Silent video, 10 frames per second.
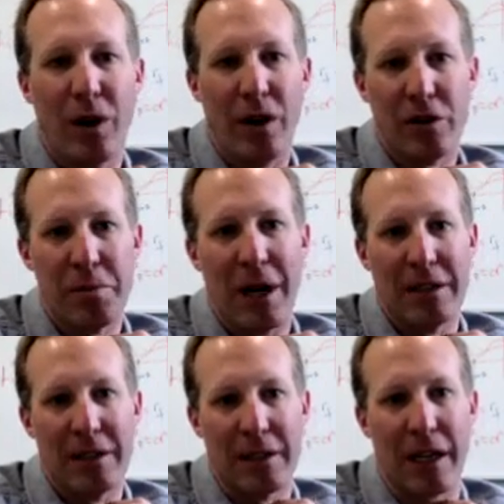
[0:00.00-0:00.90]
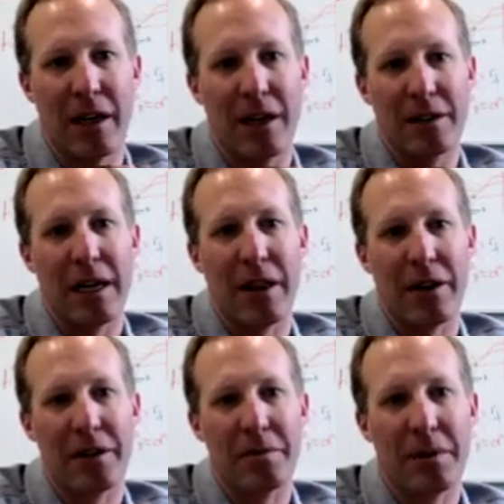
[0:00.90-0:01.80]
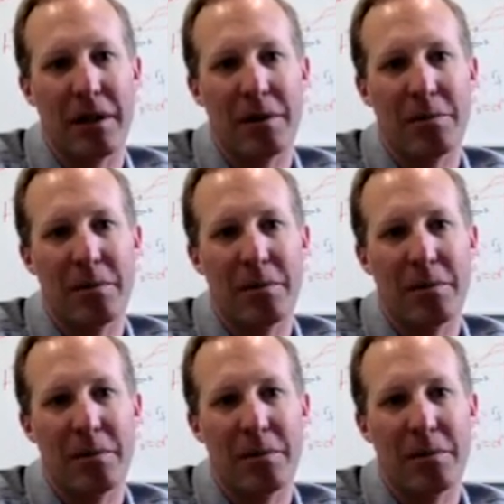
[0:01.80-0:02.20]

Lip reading: those prices get untethered. But